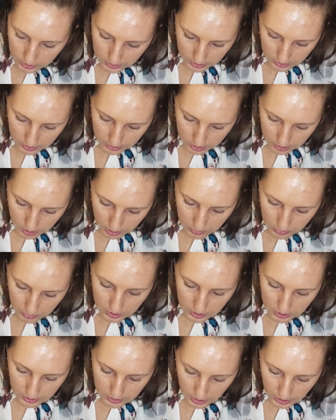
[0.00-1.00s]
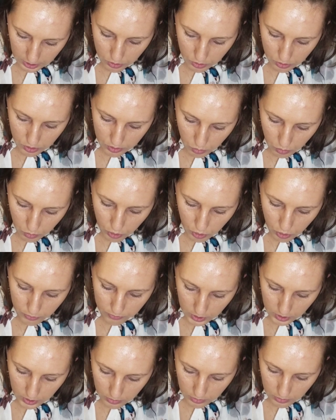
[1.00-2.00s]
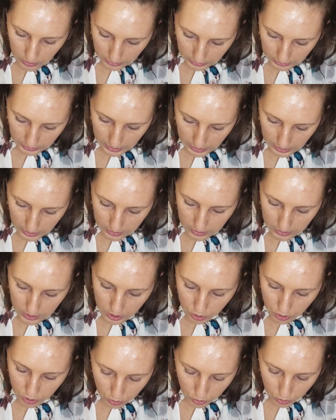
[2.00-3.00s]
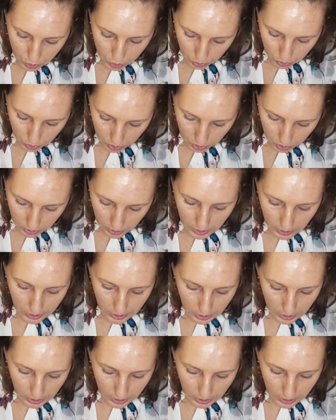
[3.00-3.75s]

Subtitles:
system cycles more frequently than usual